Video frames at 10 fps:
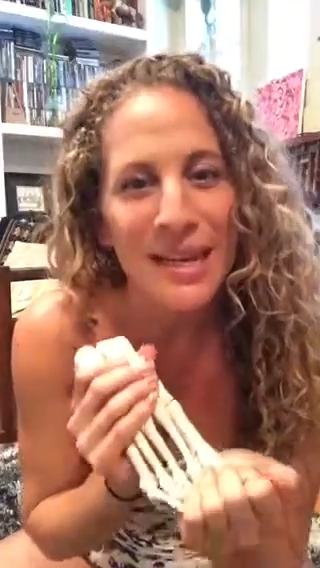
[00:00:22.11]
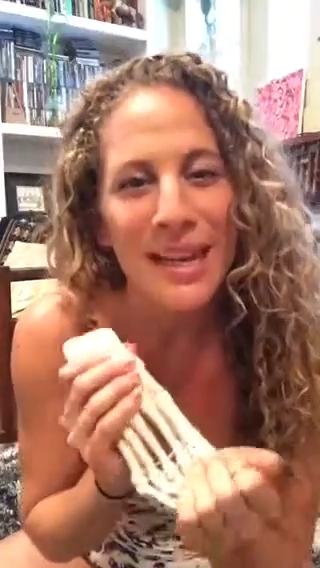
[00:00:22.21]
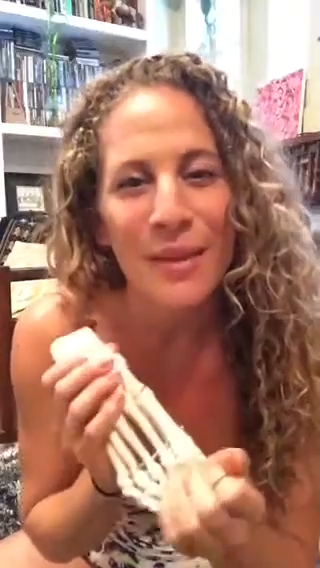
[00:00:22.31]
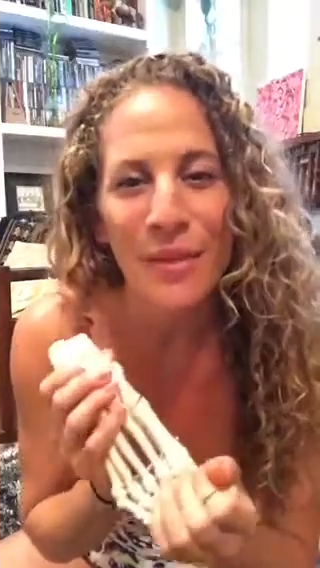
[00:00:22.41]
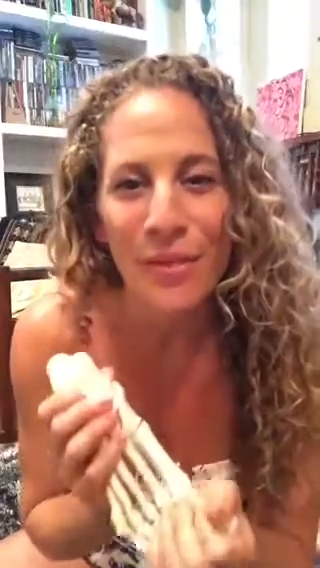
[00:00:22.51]

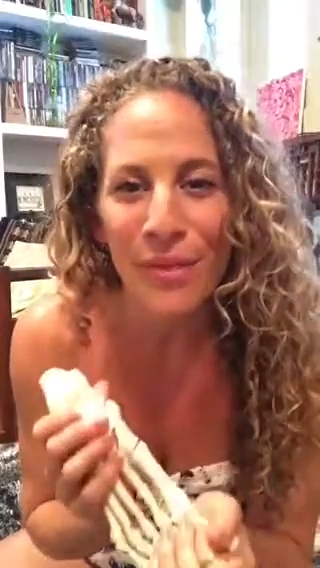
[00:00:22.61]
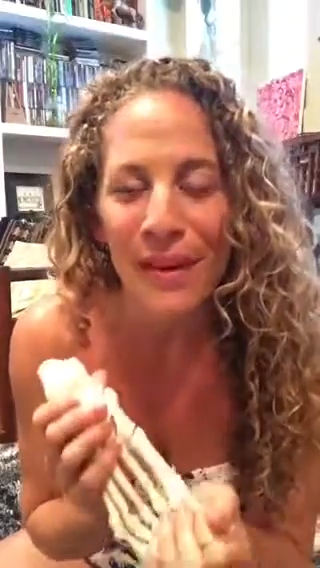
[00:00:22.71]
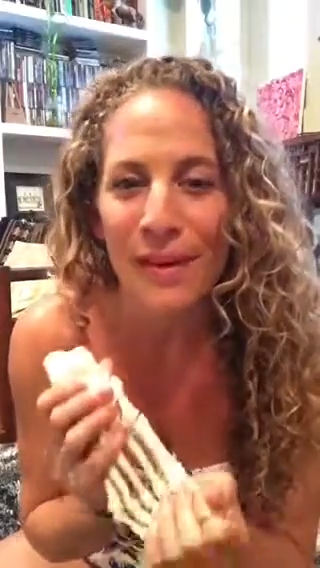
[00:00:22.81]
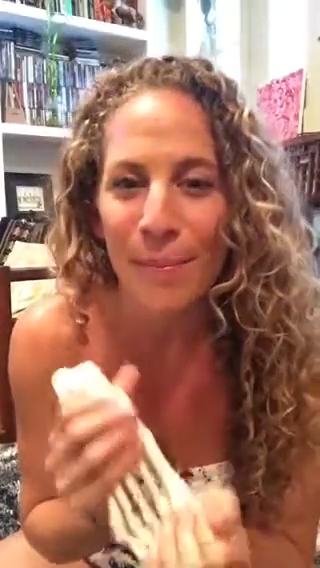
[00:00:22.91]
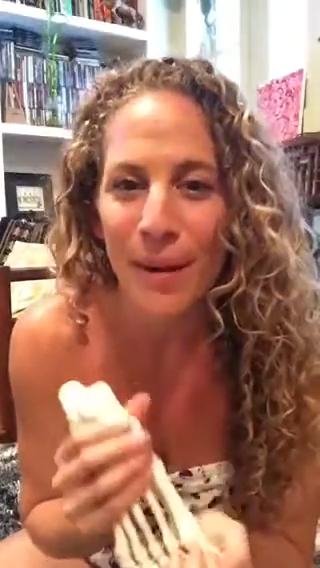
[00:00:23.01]
Now the
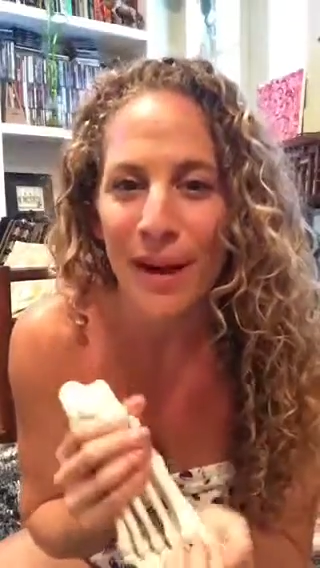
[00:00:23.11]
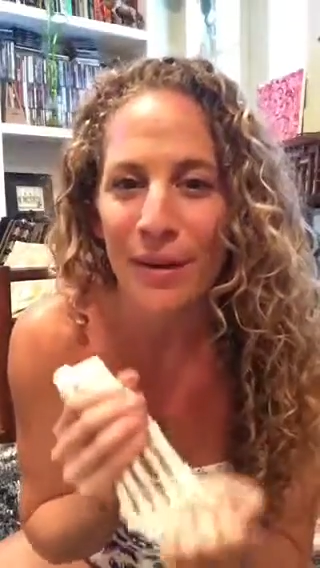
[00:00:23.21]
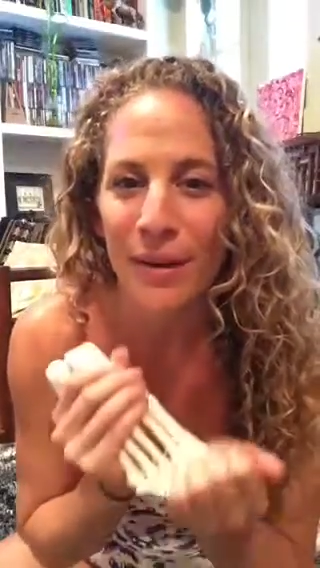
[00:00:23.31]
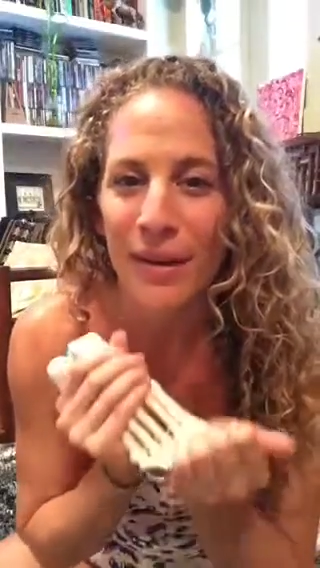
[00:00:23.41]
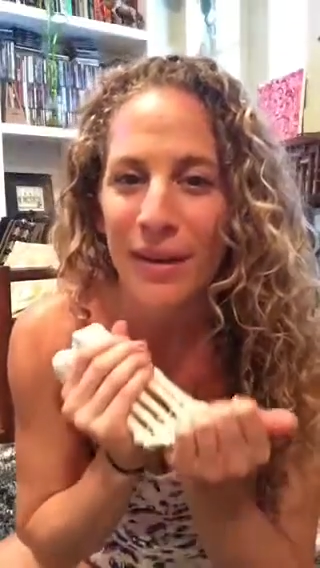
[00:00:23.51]
thing
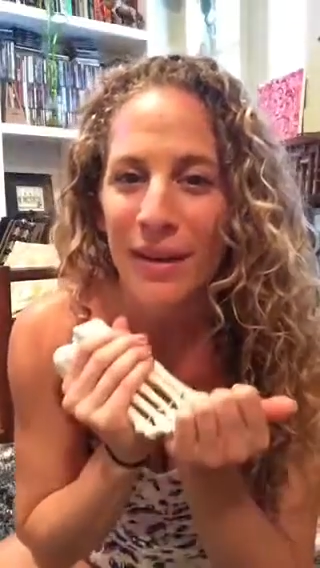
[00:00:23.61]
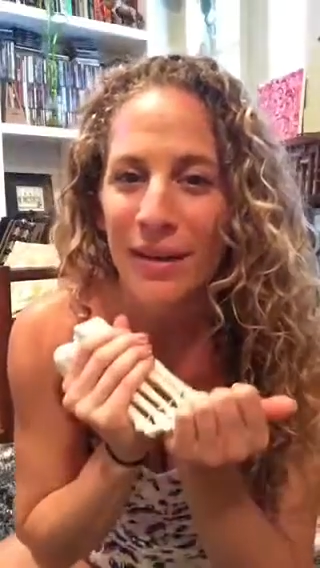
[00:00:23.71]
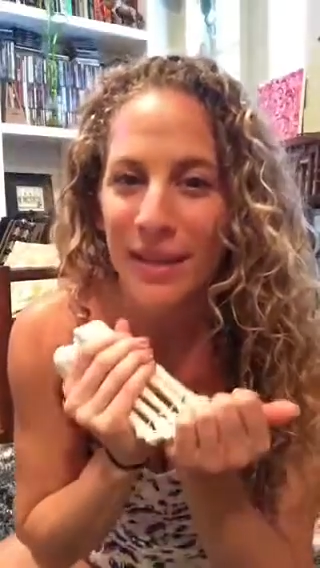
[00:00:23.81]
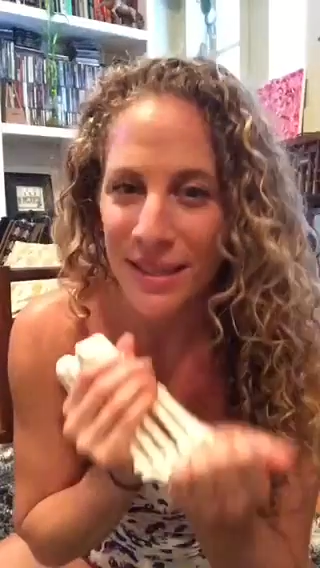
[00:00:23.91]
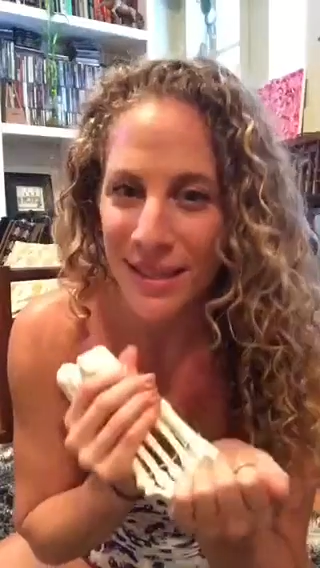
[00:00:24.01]
about
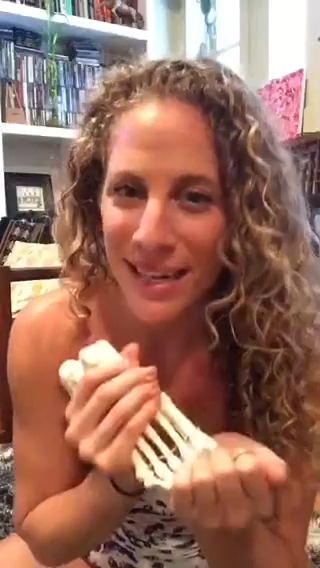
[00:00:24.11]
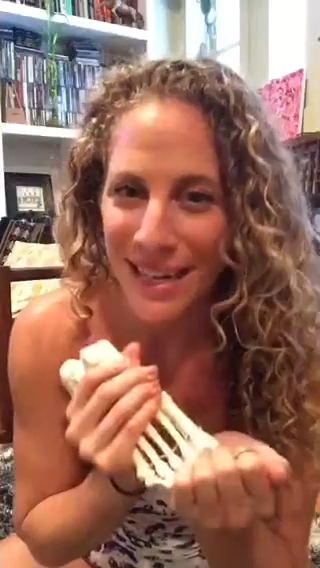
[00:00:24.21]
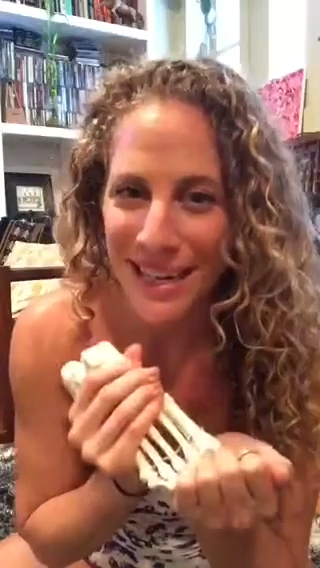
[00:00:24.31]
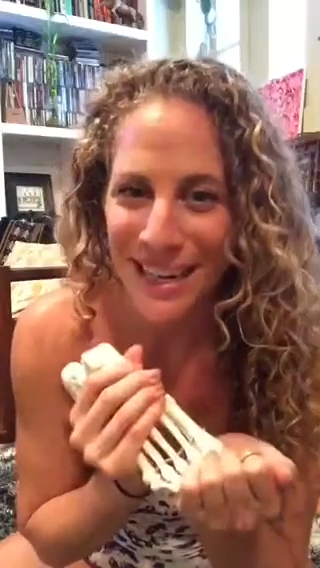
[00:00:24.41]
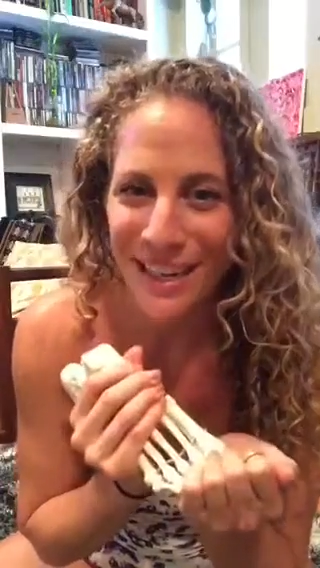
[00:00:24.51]
this day
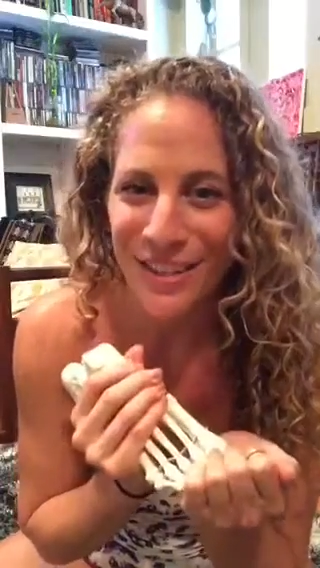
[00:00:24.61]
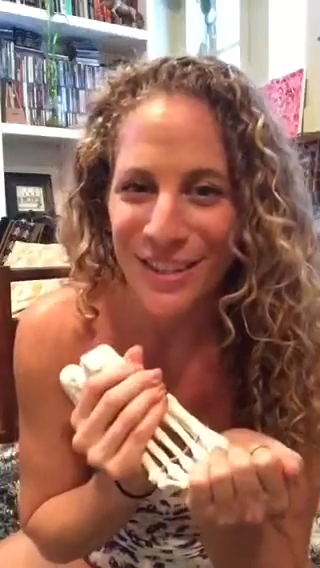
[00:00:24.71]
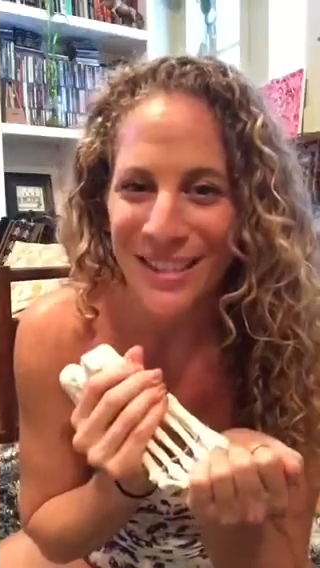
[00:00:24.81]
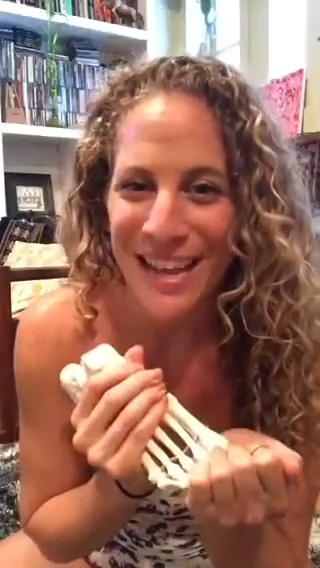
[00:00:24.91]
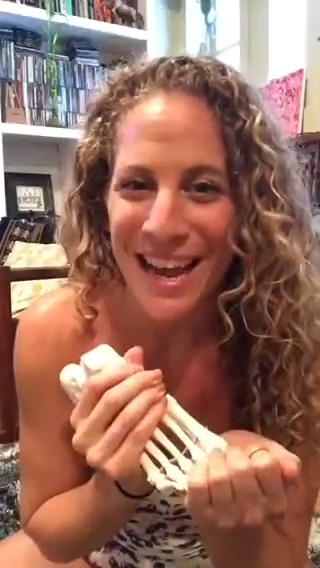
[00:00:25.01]
and age
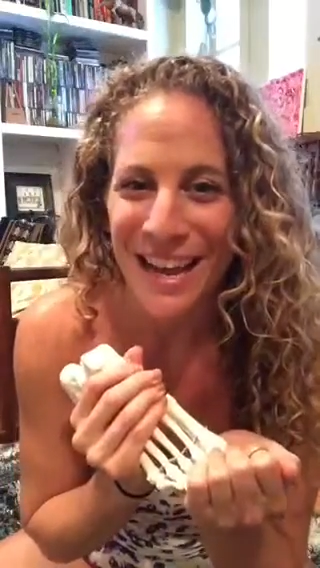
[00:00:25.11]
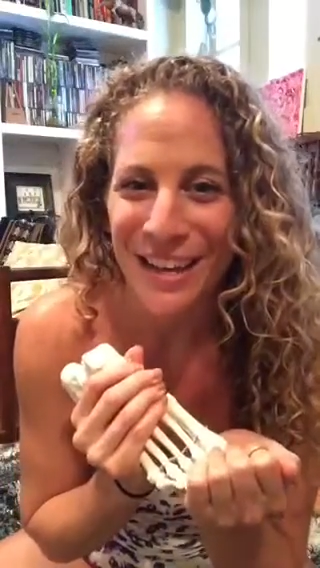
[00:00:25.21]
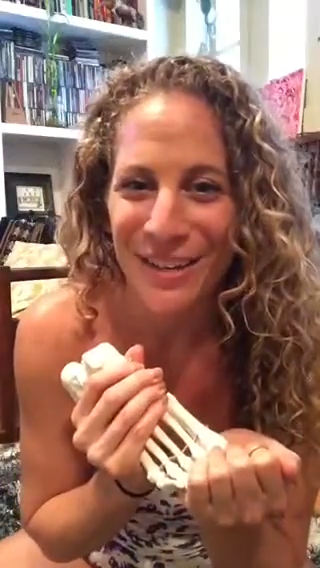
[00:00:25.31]
is that